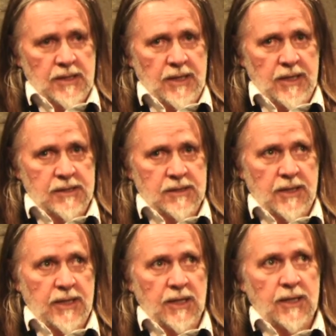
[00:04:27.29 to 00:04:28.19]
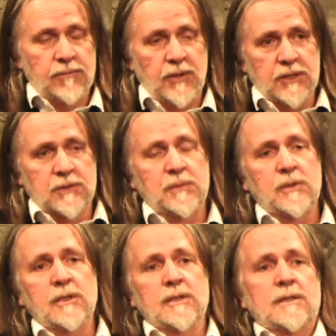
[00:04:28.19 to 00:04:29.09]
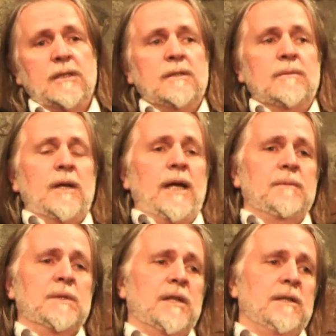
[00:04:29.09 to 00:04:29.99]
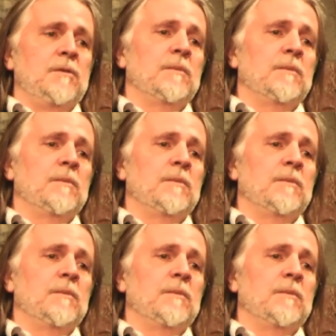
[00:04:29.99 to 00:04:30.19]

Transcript: And I had a lovely experience in Amsterdam.